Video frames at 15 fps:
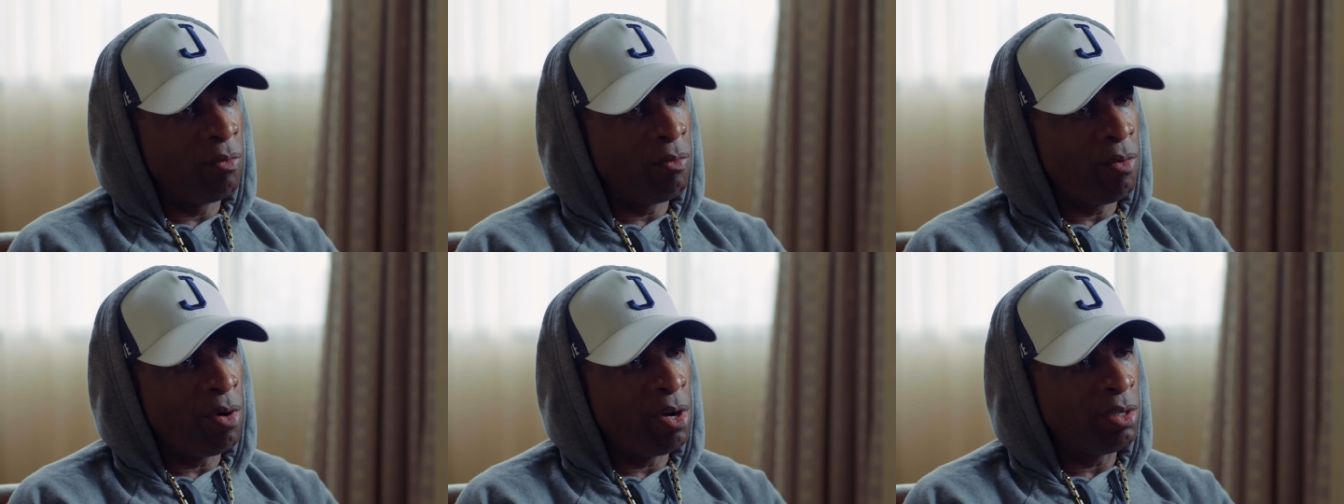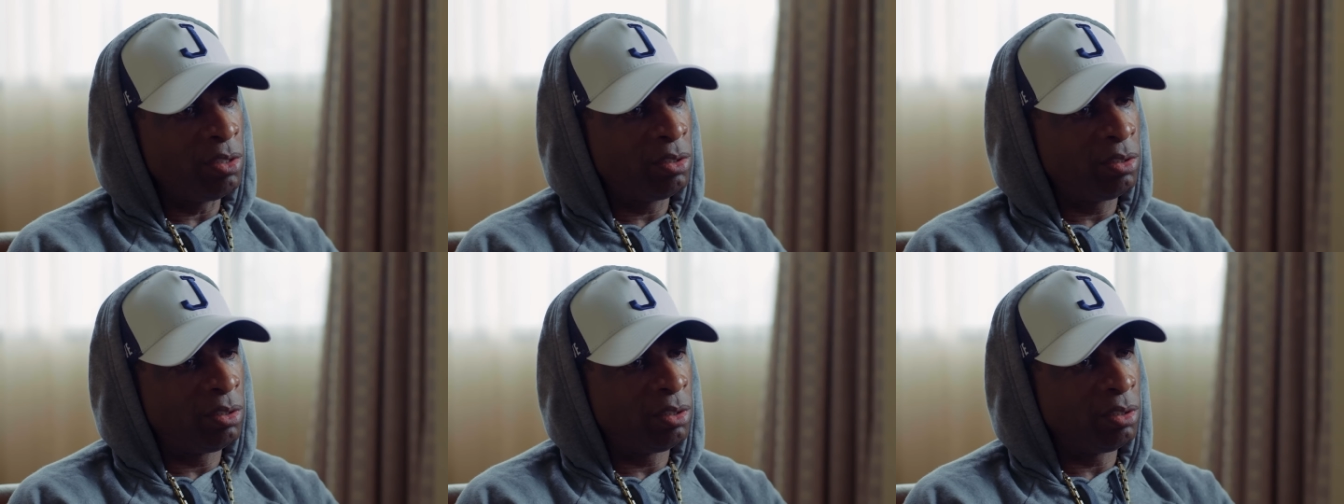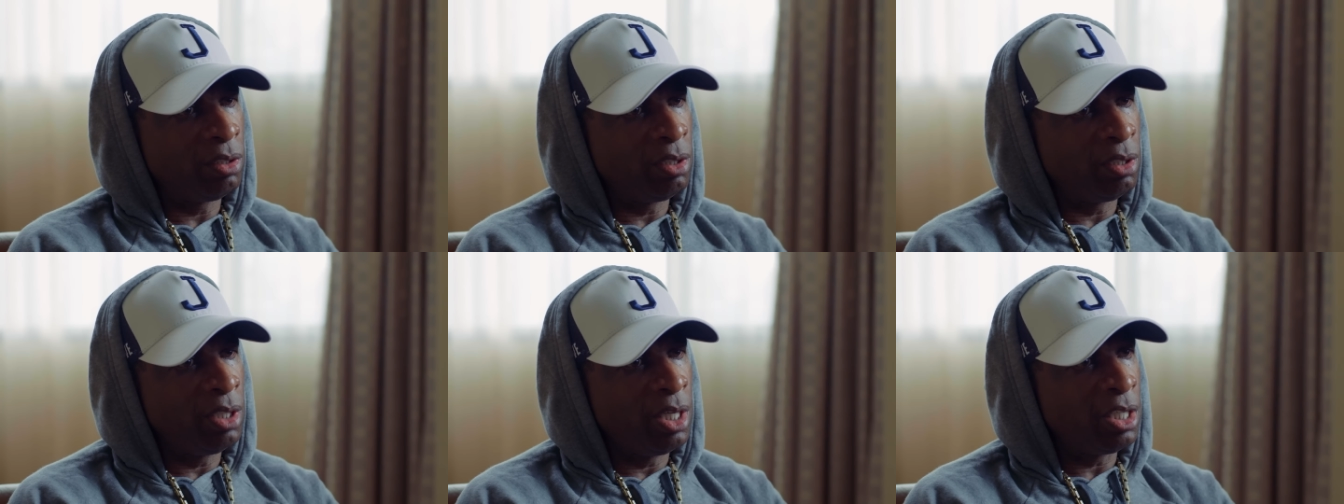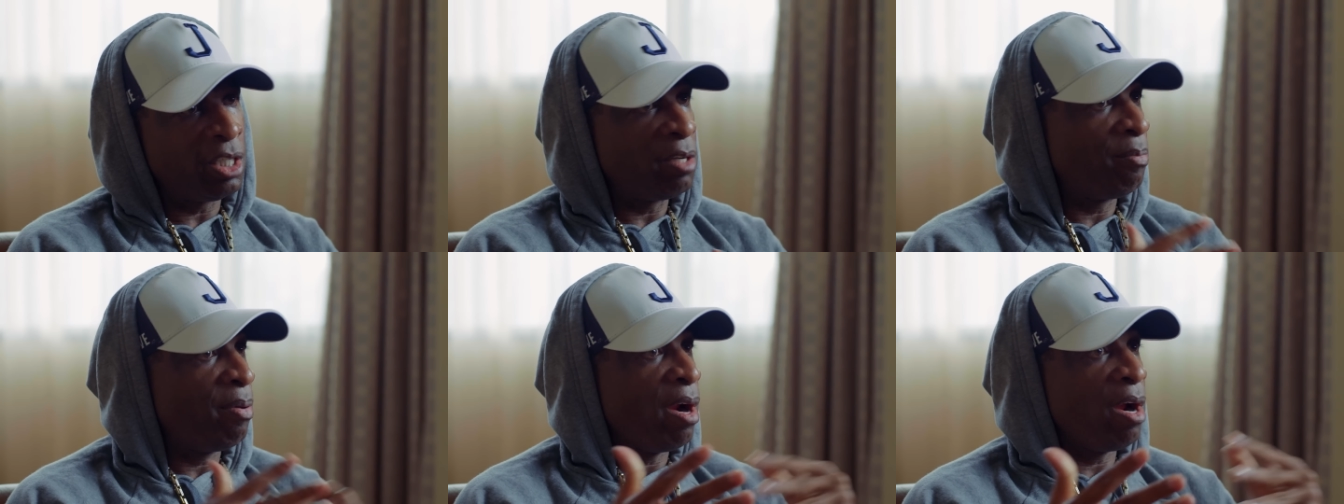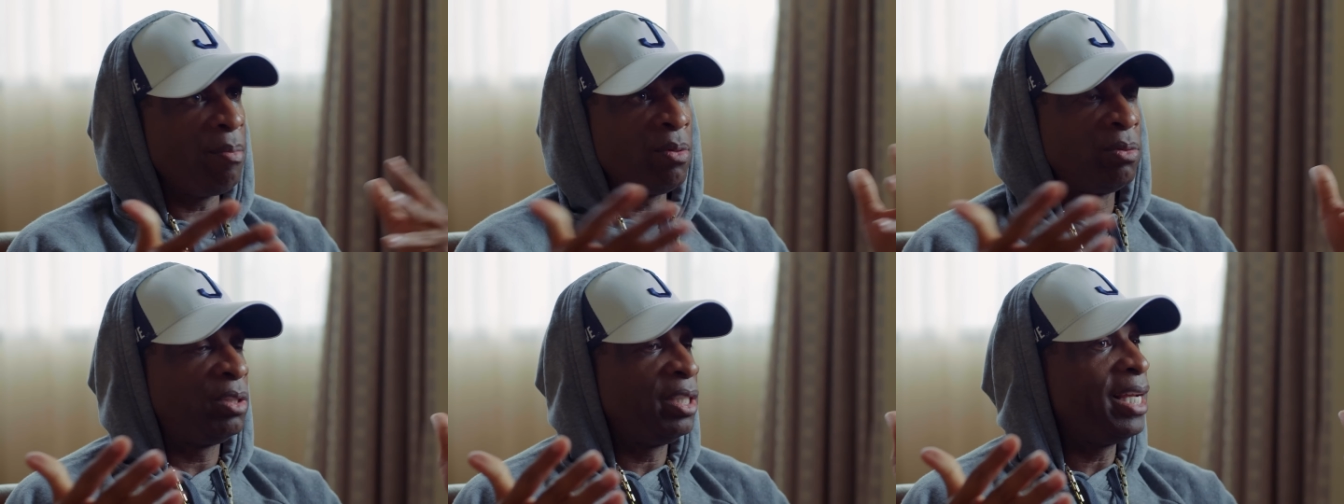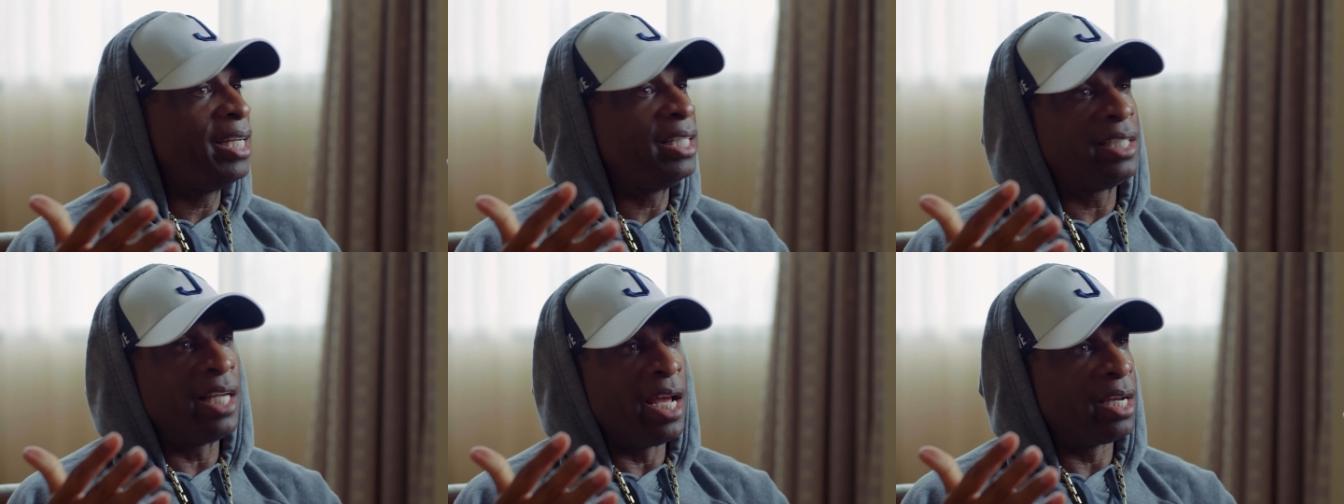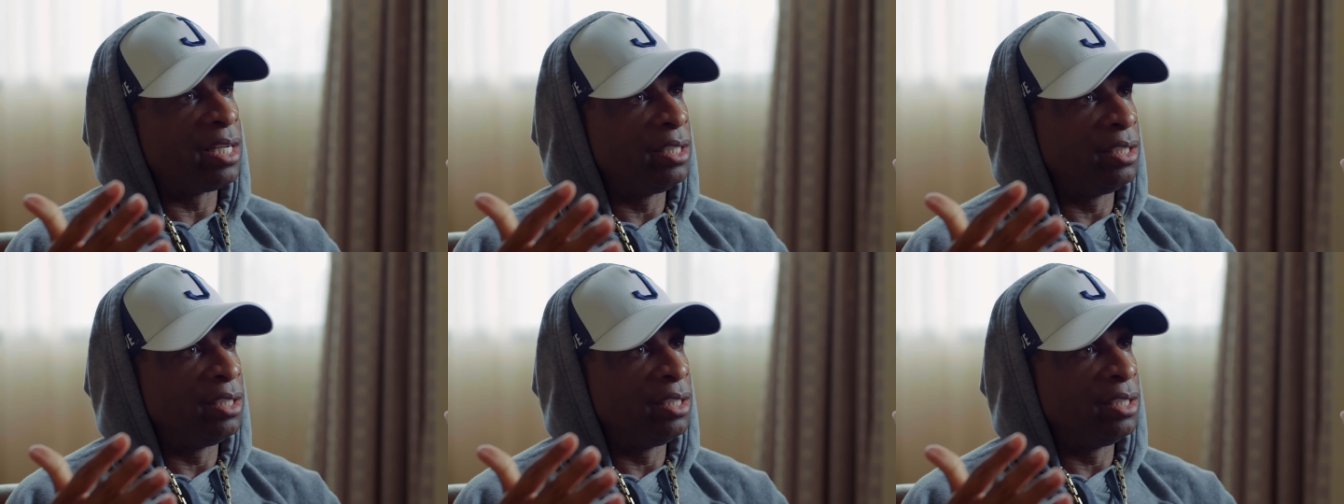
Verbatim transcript: was incomparable to anything.